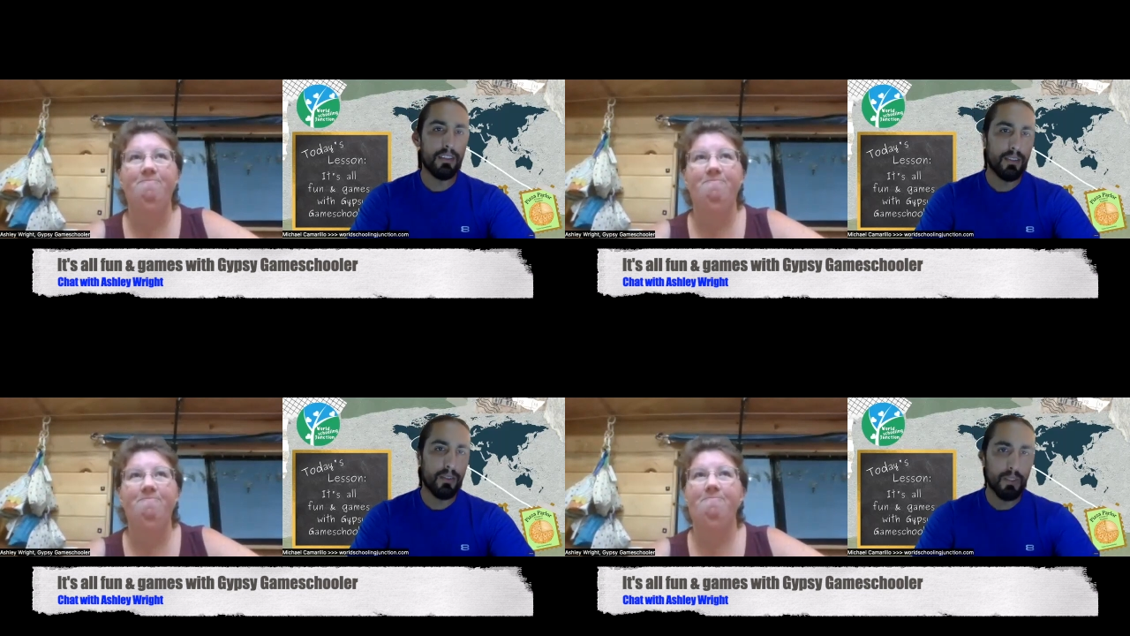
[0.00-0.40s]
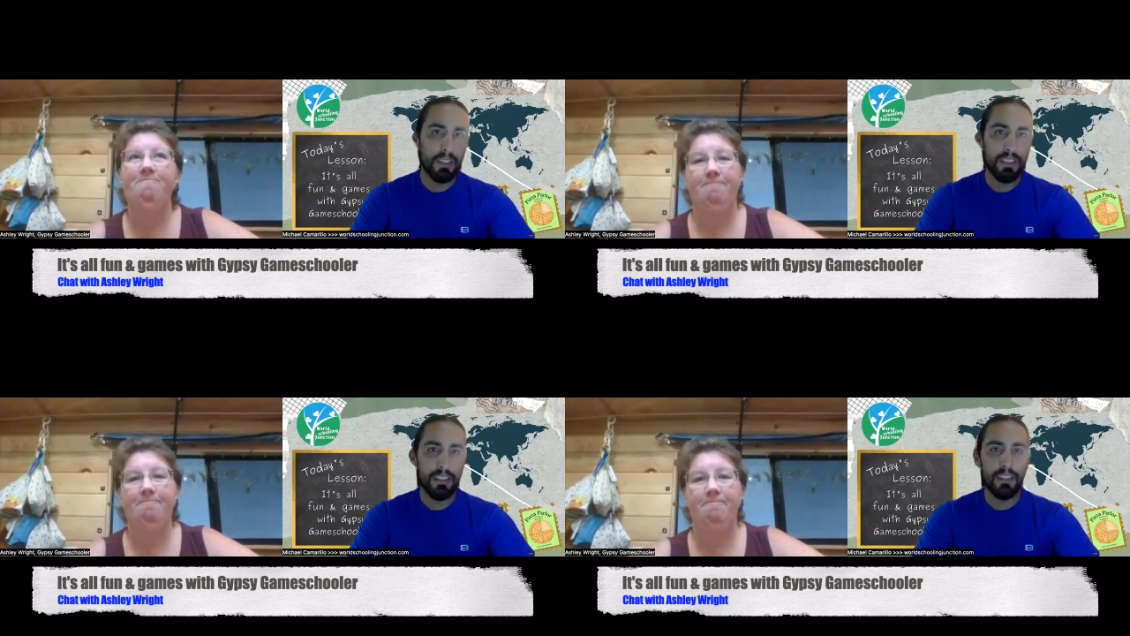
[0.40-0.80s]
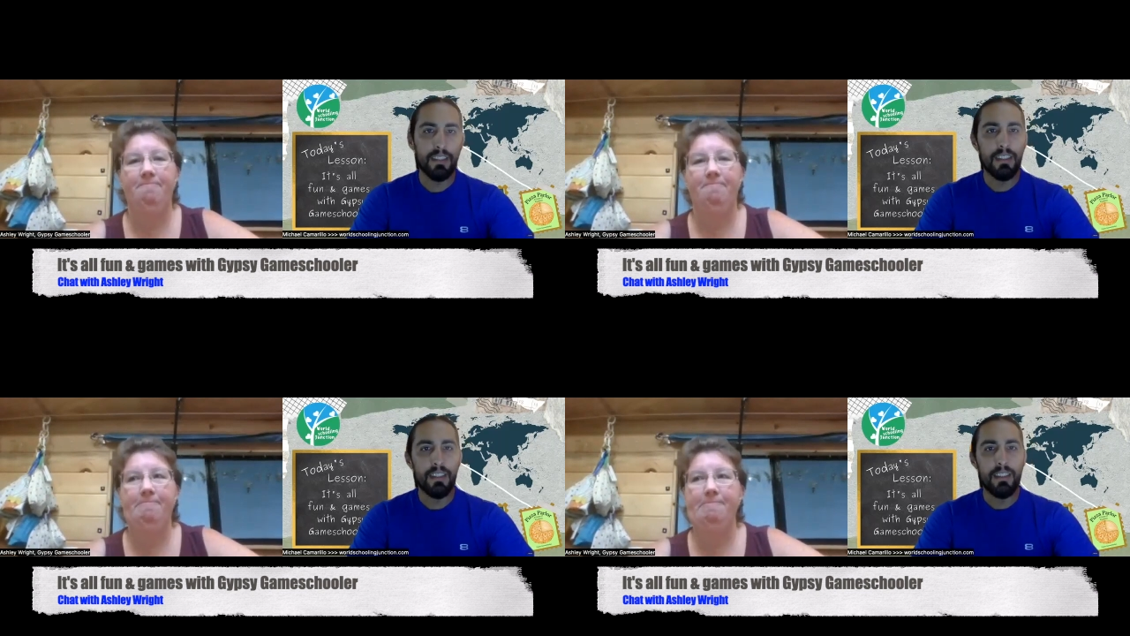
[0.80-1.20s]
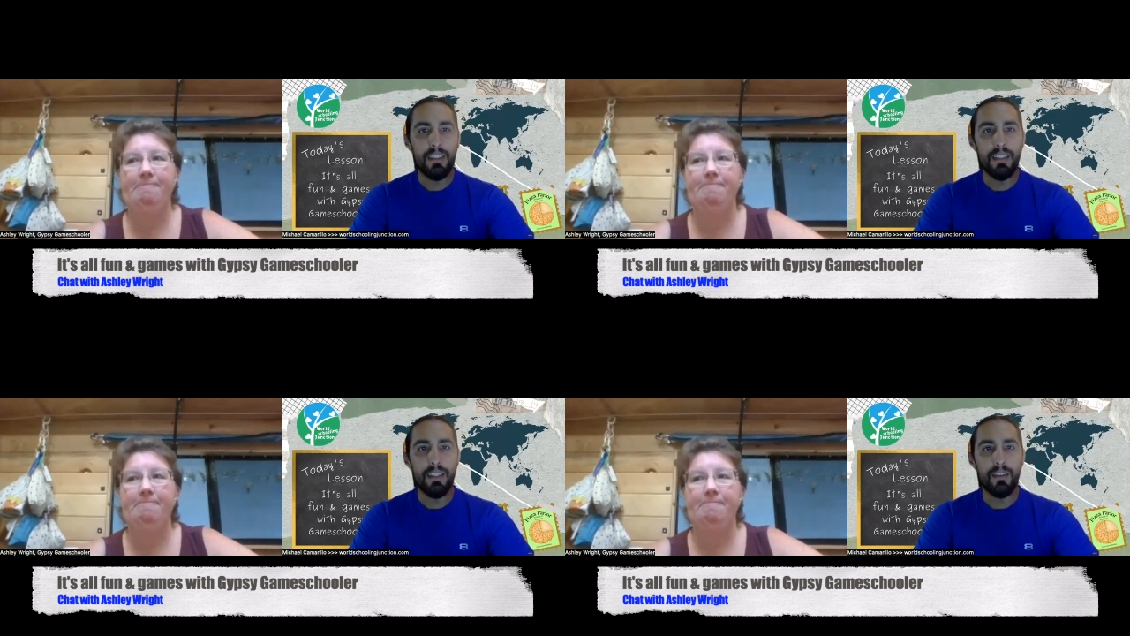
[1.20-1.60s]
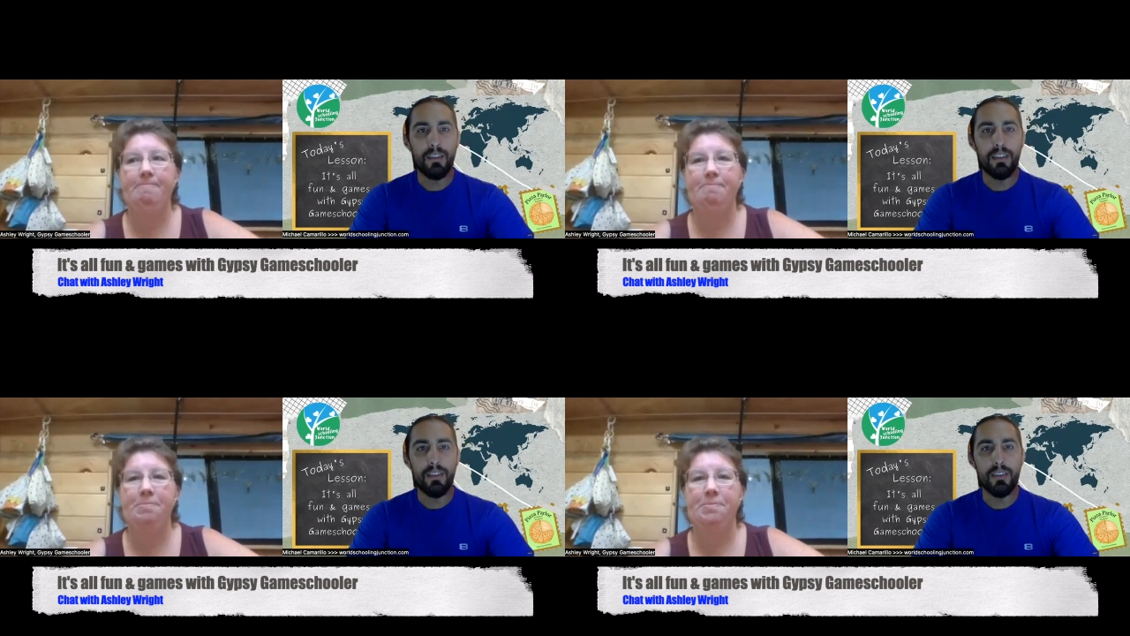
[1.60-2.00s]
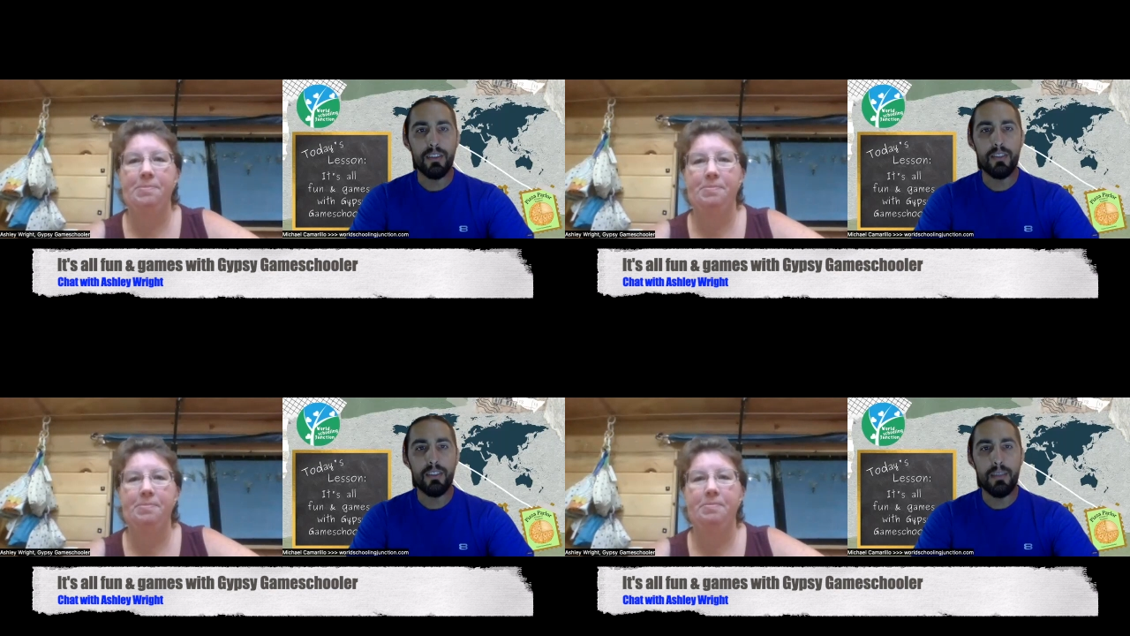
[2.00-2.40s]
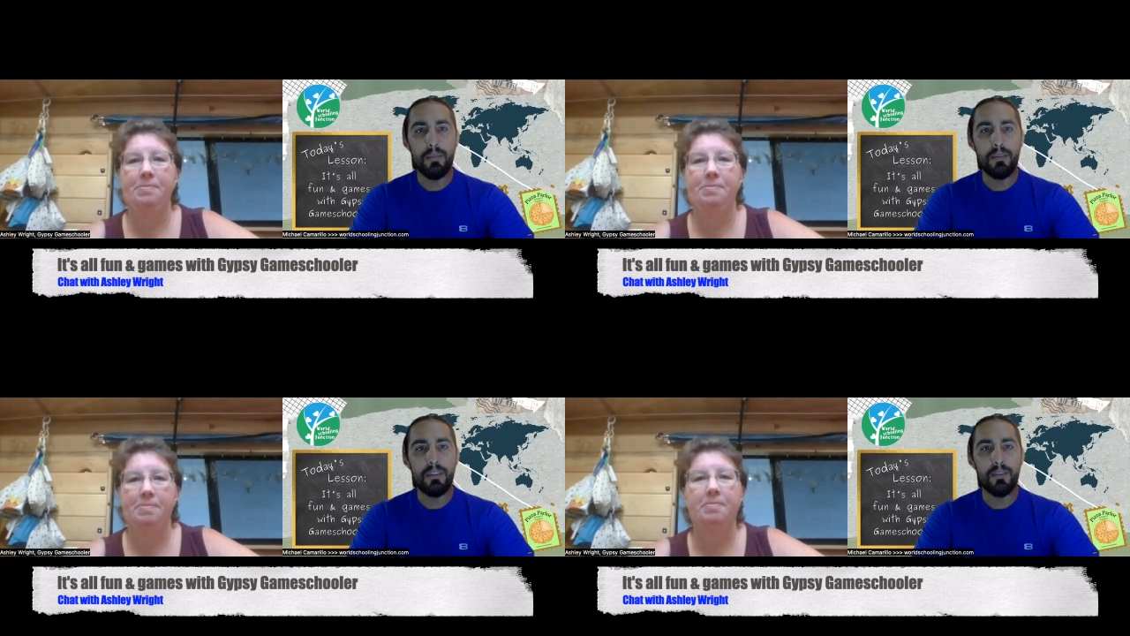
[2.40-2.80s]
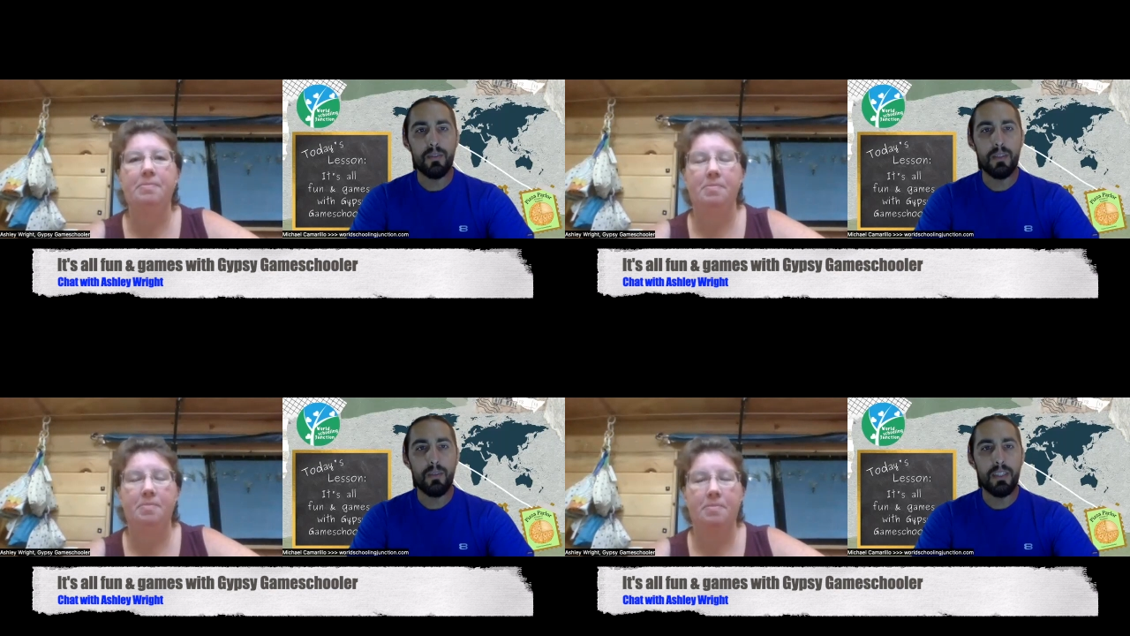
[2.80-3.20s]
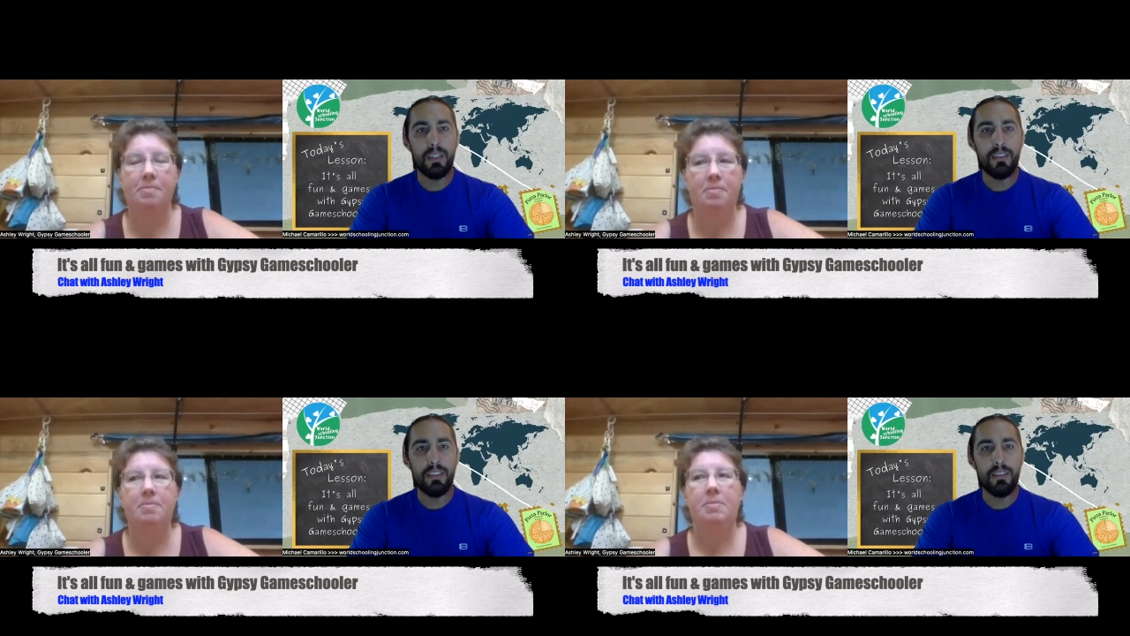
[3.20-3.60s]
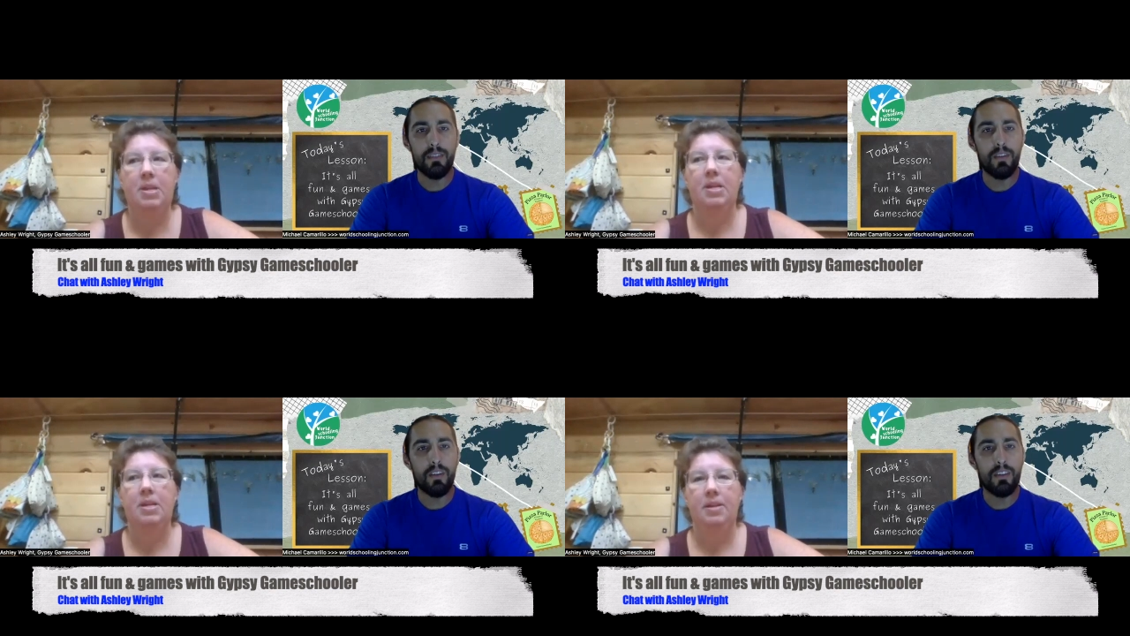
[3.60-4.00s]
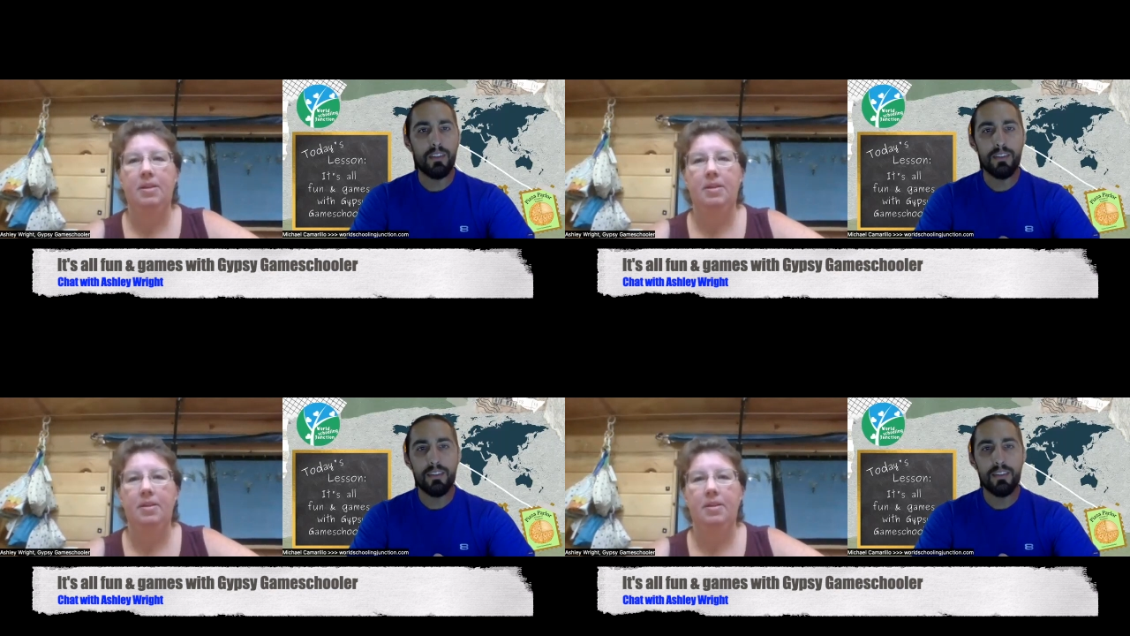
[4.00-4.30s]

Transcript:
Speaker 1: unschooling, you know, the two extremes? Where where do you see it fall?